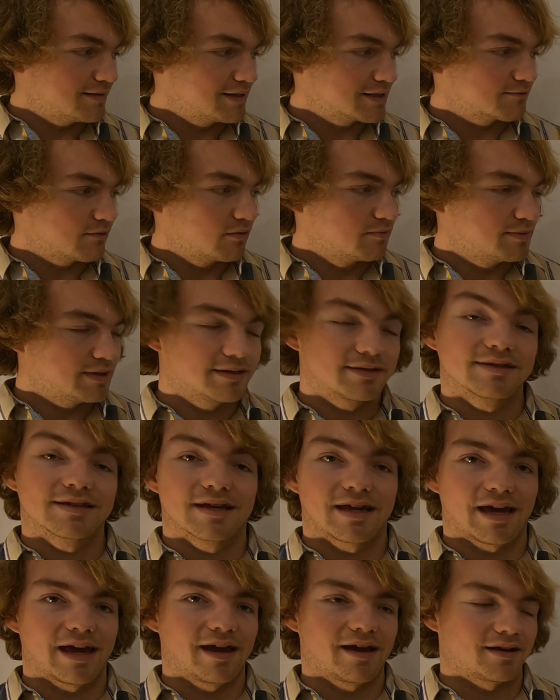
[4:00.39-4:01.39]
This one means
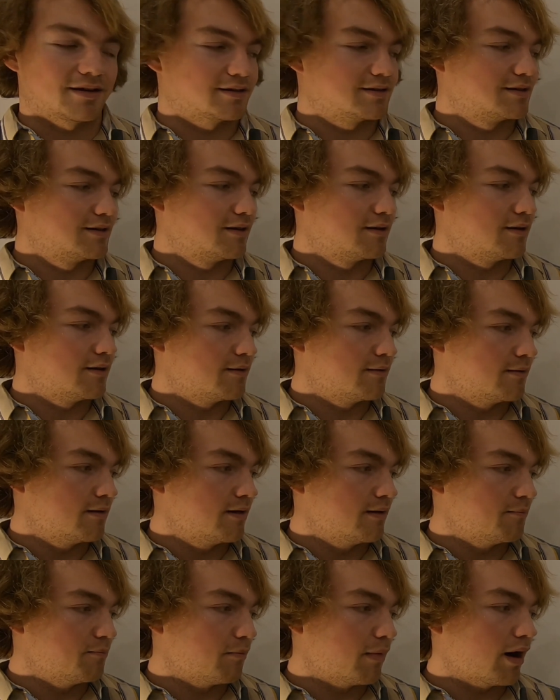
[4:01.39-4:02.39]
cat,
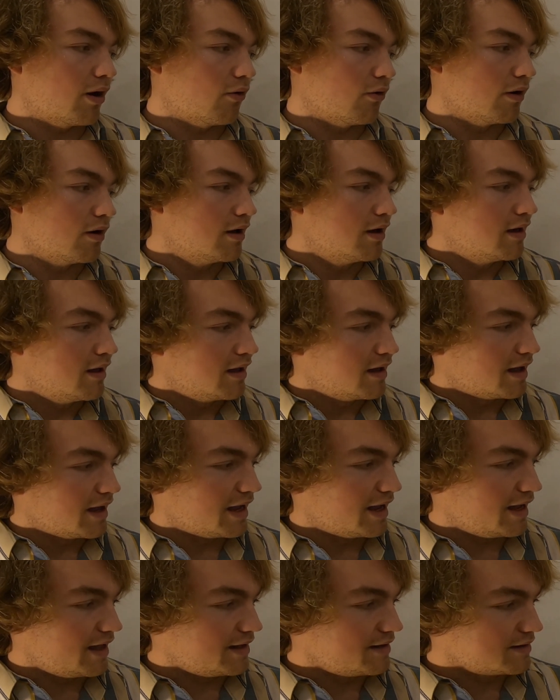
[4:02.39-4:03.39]
mao.
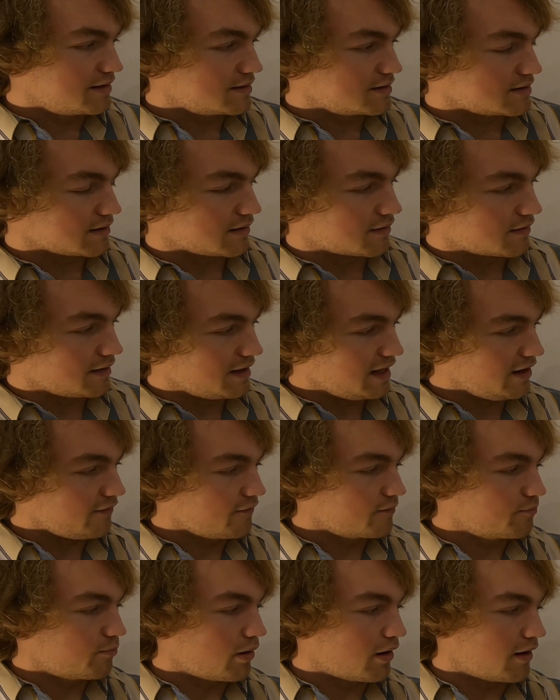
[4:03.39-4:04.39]
And the
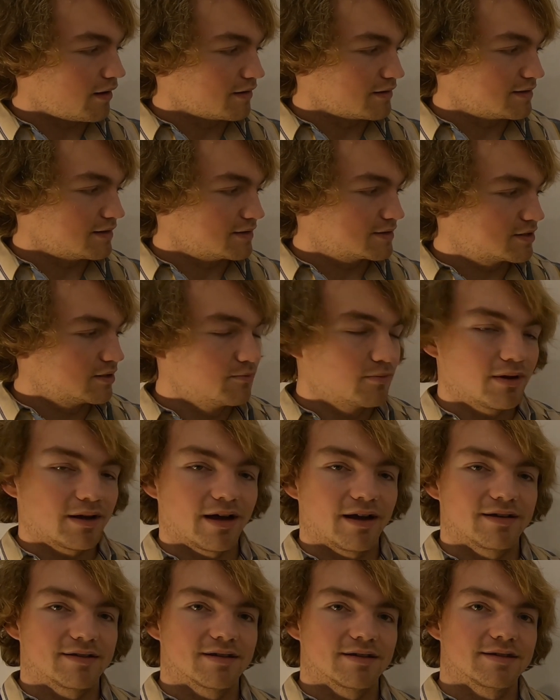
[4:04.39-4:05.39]
left part
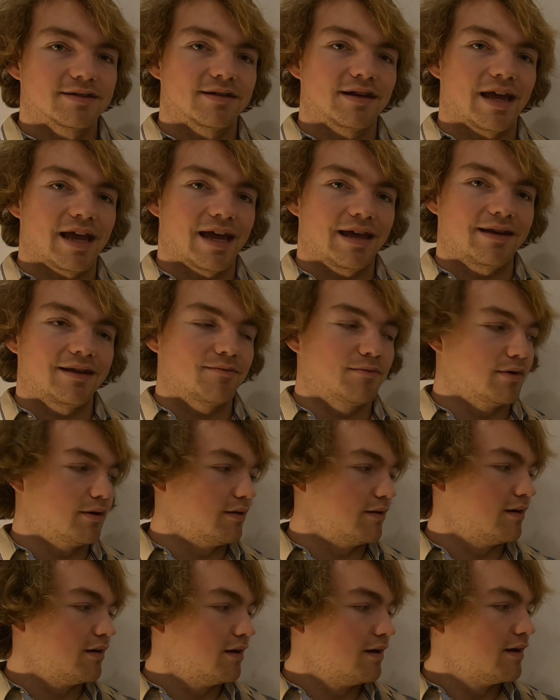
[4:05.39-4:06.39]
symbolizes an
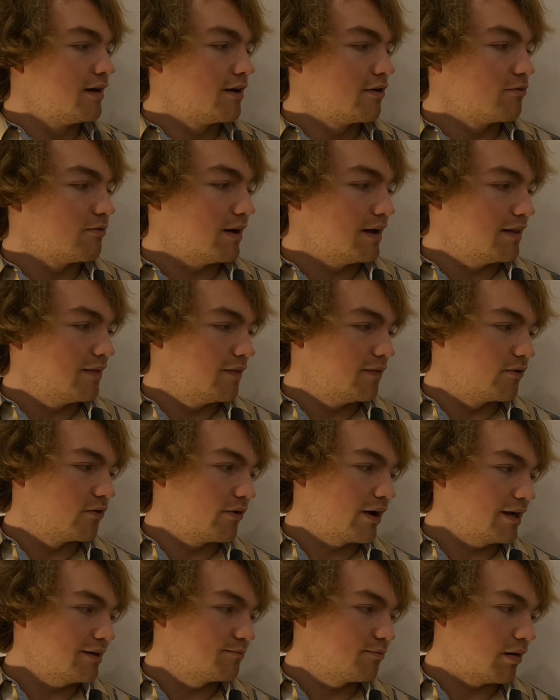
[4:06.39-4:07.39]
animal, while the
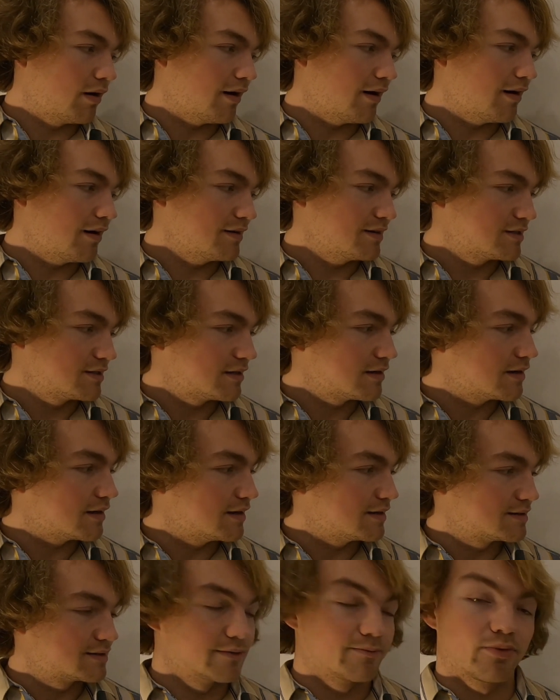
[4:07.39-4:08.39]
right part
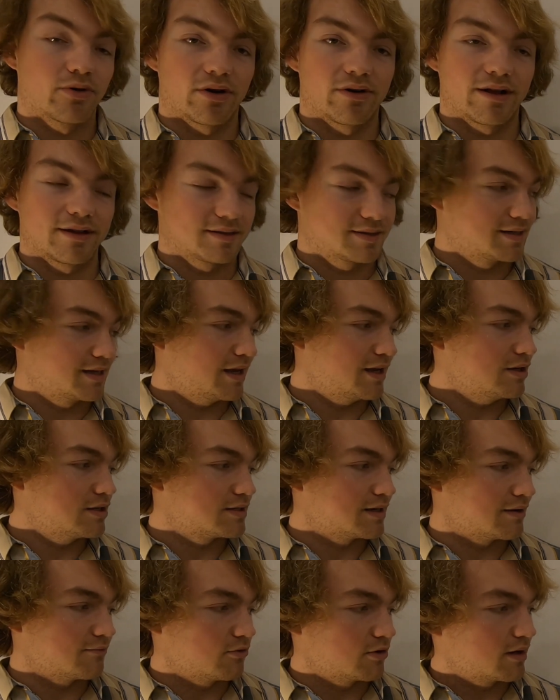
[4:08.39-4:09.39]
is the
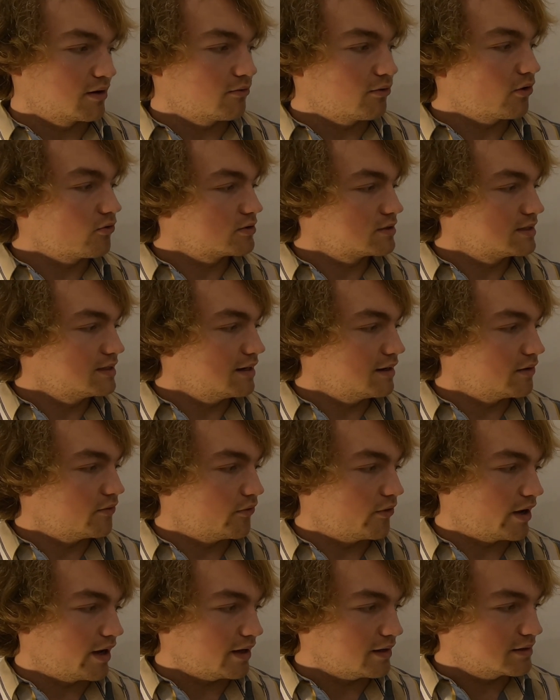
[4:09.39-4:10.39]
pronunciation. And what I wrote here in
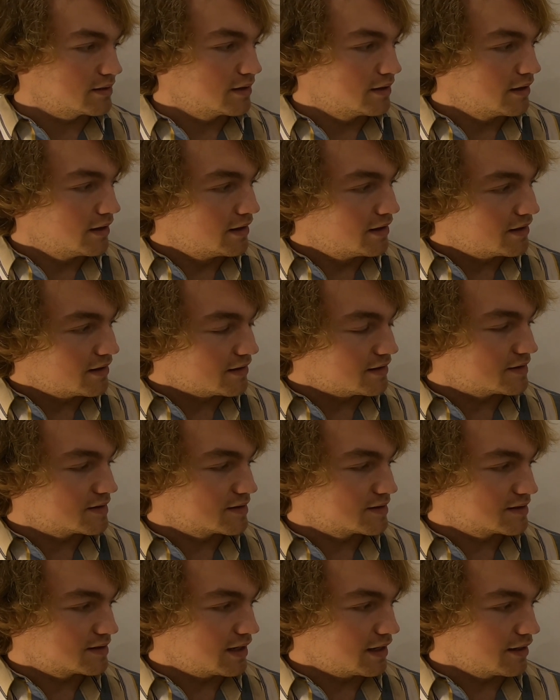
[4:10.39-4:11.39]
red is
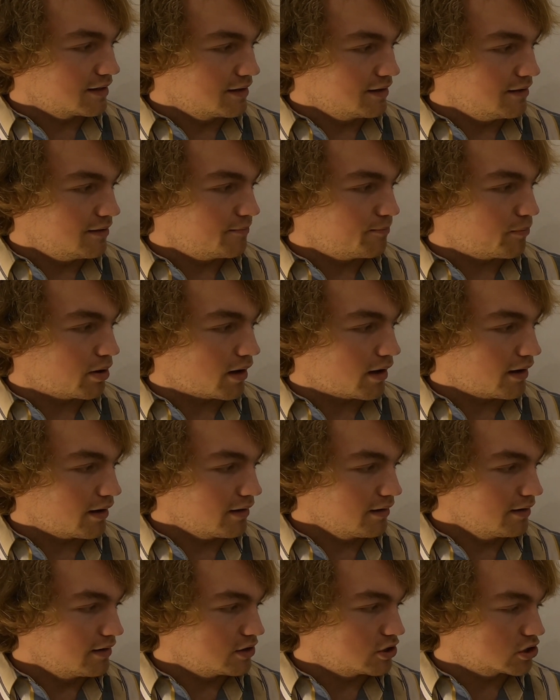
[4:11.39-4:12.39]
xing,
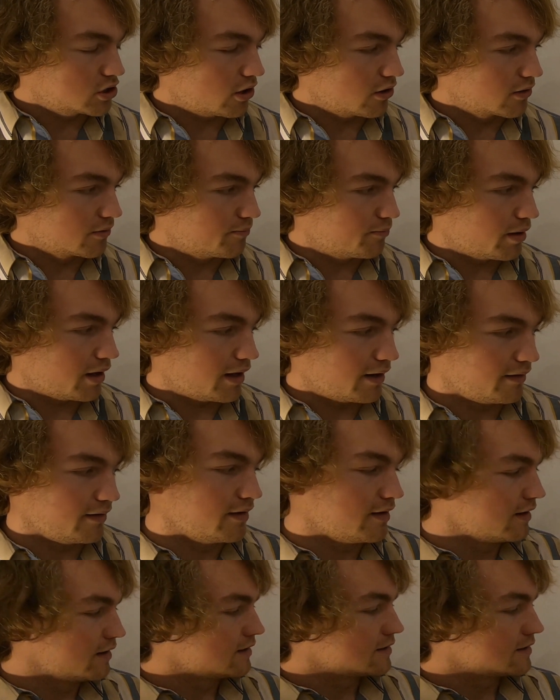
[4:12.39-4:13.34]
pang, sheng, pang.